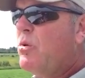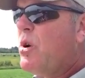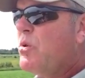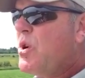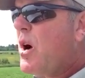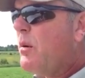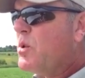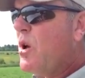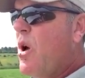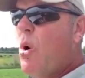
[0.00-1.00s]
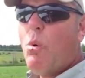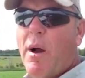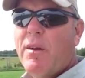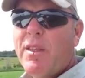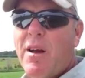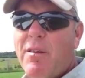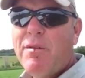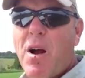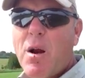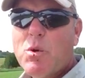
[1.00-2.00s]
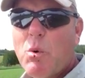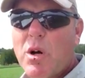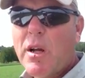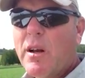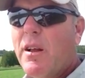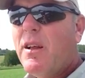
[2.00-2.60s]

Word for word: no jobs. Why aren't they on farms working?